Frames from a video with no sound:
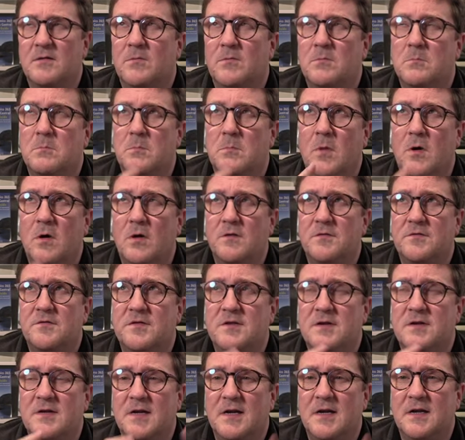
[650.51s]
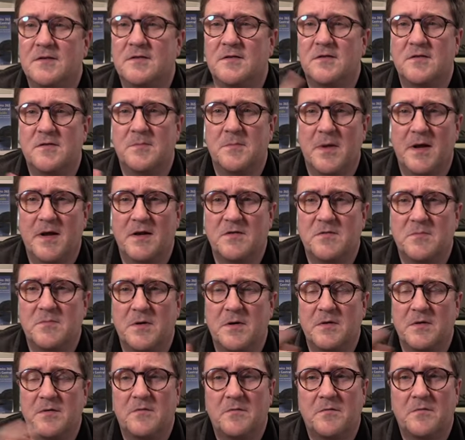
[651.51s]

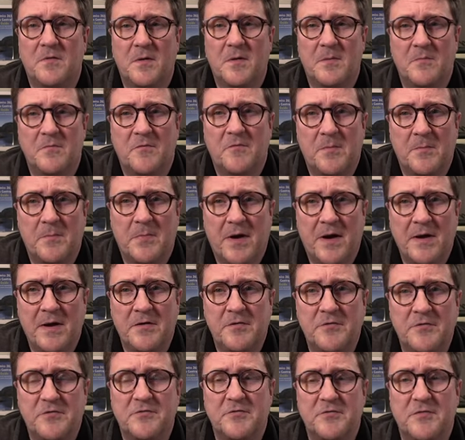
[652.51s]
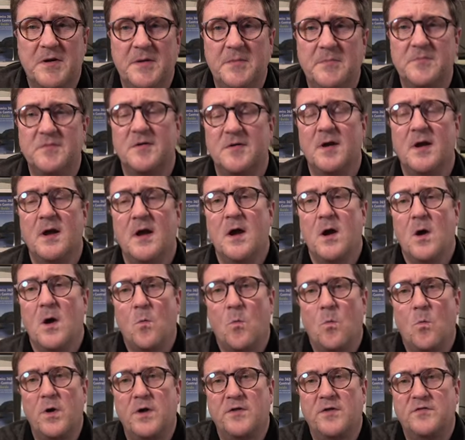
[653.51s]
management from Binary Streams,
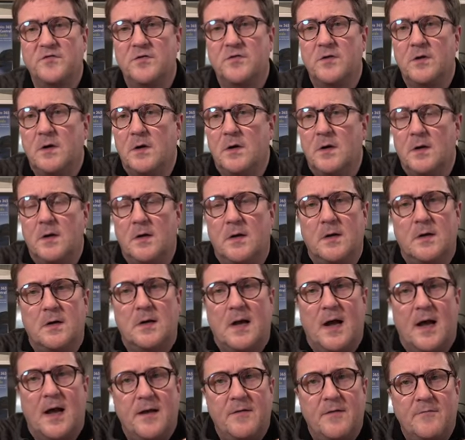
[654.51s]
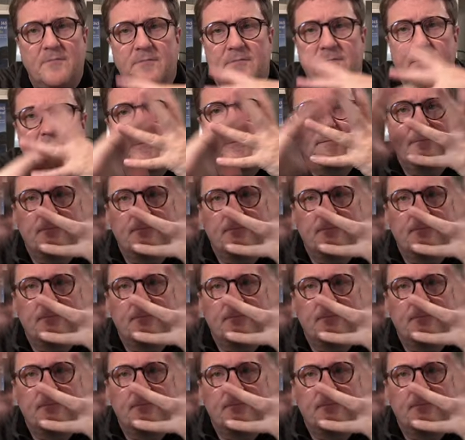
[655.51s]
which kind of